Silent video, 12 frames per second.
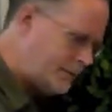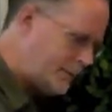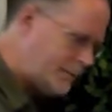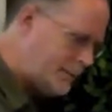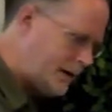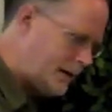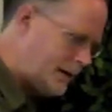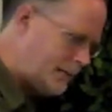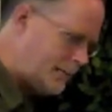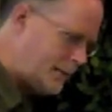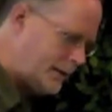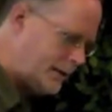if we
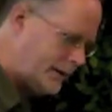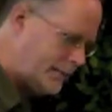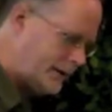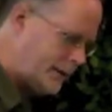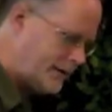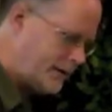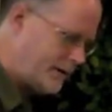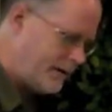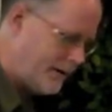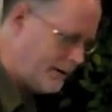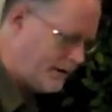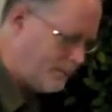barely put the pressure
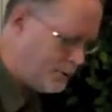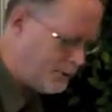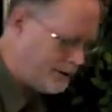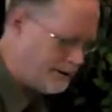on here,